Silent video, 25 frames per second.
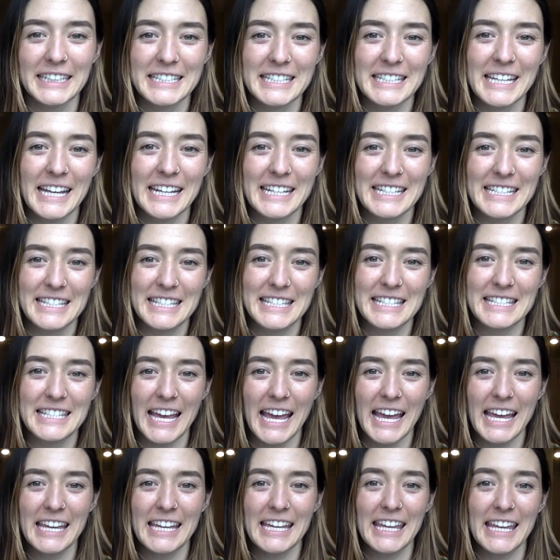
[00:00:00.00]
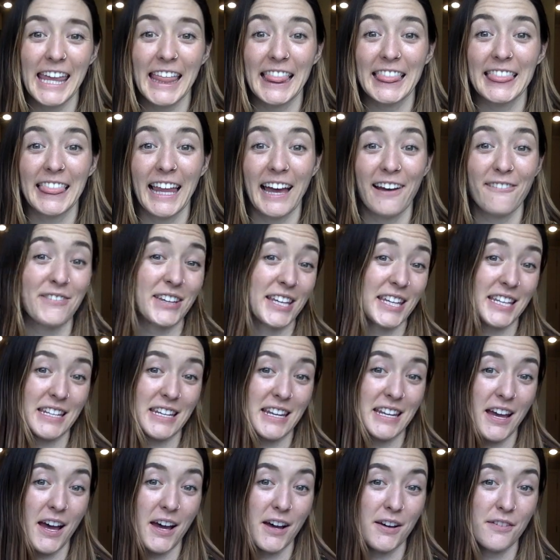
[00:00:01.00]
Today is day 11
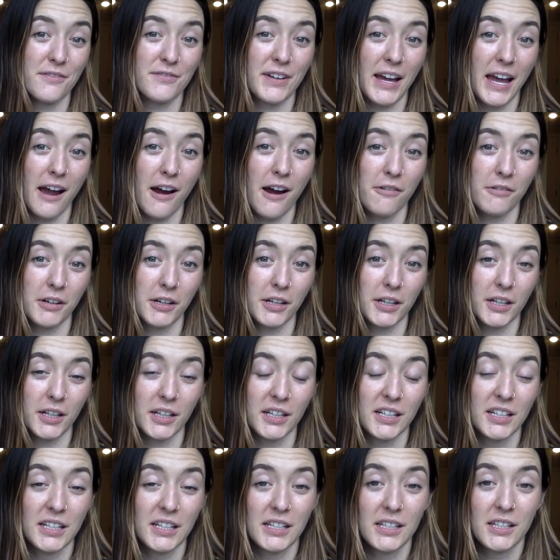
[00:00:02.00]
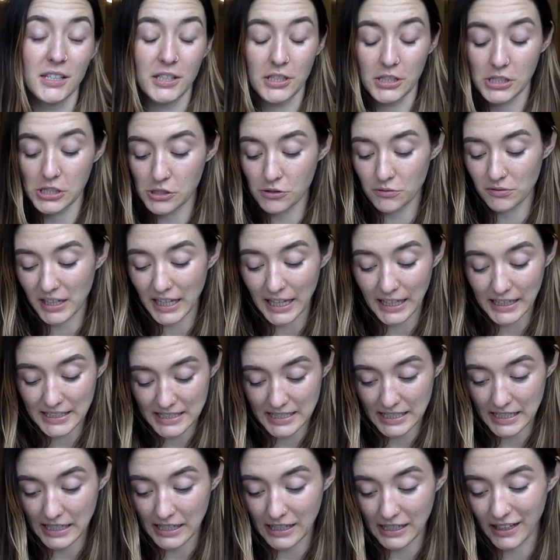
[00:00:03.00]
of our
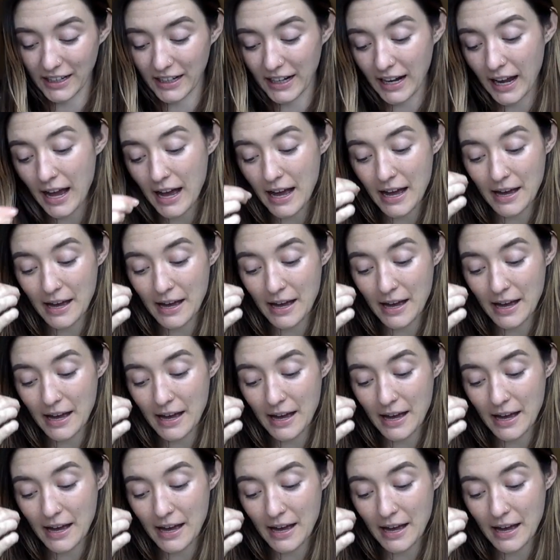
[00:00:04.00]
unit here.